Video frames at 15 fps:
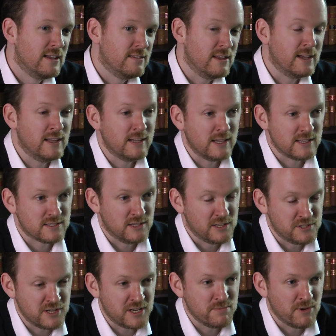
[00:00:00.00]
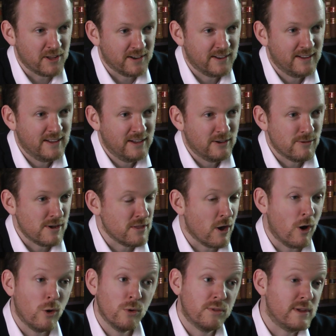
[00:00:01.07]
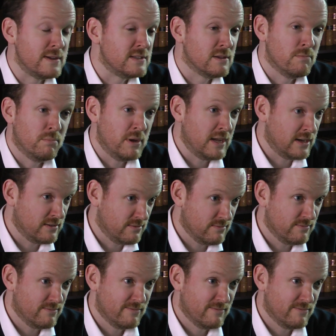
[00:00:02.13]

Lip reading: thinking it's legitimate, when the whole thing's a big,